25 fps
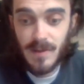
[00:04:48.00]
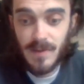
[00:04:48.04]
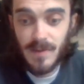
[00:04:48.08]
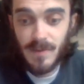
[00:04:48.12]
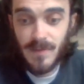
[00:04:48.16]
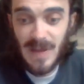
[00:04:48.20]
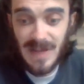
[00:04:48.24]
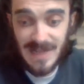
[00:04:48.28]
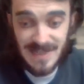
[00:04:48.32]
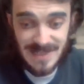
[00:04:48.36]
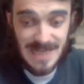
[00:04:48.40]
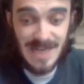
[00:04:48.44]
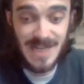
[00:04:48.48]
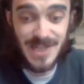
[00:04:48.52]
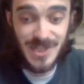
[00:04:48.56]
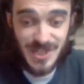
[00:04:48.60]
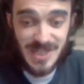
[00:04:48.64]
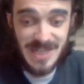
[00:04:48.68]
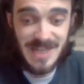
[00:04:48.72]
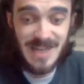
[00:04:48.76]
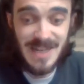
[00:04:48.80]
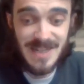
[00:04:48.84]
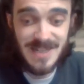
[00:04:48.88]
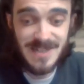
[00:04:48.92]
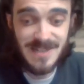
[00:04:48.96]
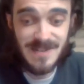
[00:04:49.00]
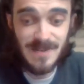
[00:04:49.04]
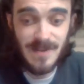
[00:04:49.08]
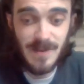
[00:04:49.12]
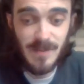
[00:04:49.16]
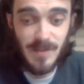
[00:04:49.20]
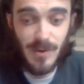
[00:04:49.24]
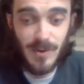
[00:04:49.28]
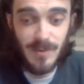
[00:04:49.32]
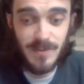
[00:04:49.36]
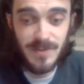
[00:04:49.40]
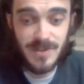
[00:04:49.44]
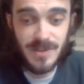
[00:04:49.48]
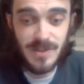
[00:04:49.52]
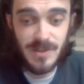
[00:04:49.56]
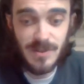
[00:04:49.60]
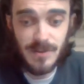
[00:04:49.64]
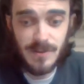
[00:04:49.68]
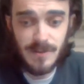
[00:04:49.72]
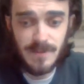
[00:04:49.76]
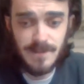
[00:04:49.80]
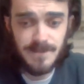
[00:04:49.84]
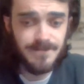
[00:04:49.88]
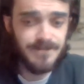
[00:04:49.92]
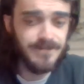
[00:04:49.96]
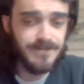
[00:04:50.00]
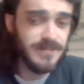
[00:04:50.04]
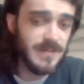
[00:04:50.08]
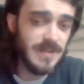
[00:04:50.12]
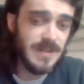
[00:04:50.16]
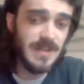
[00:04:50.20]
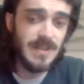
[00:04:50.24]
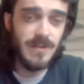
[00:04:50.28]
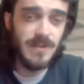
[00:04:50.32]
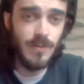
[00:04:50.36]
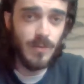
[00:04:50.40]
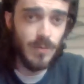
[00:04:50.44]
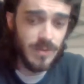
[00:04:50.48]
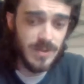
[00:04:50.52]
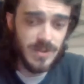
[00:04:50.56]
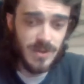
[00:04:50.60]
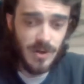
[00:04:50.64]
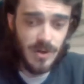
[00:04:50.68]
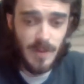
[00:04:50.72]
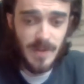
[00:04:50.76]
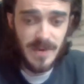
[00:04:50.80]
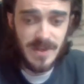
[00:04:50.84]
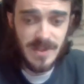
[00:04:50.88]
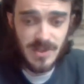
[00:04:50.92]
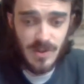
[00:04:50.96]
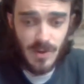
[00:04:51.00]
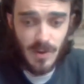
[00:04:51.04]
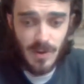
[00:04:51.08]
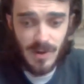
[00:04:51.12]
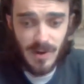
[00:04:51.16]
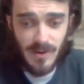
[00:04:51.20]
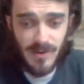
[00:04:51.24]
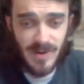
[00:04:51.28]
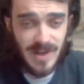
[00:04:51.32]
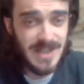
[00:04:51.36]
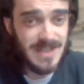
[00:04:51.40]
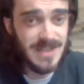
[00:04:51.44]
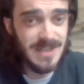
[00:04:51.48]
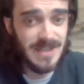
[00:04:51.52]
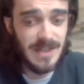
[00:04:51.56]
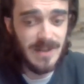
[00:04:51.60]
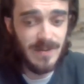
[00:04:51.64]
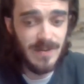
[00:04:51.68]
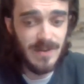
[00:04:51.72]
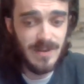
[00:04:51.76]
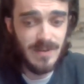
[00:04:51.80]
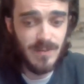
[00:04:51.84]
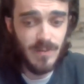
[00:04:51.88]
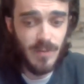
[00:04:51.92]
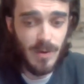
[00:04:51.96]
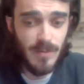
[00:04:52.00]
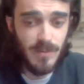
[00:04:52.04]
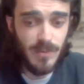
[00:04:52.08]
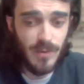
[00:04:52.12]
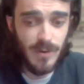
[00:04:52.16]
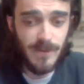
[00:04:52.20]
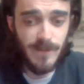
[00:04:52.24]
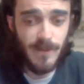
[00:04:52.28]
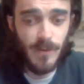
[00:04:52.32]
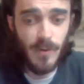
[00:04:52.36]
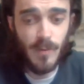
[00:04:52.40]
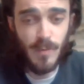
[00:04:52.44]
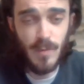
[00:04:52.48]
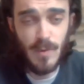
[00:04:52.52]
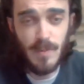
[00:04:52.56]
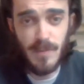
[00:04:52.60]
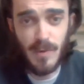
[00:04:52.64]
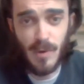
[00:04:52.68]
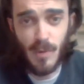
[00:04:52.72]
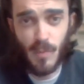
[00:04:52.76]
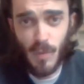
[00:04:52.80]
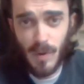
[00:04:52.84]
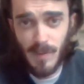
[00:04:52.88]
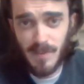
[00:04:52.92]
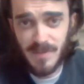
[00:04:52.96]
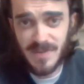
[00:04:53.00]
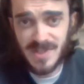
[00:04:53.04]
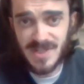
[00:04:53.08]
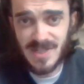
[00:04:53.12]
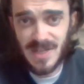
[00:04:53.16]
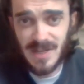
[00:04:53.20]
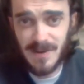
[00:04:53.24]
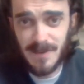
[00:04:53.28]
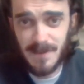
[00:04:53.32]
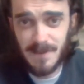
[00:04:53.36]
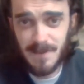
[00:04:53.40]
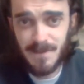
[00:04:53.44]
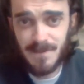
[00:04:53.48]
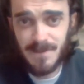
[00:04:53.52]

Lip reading: That's actually less than the bottom two in all time in Tonga and Italy with 1.4 and 1.1%.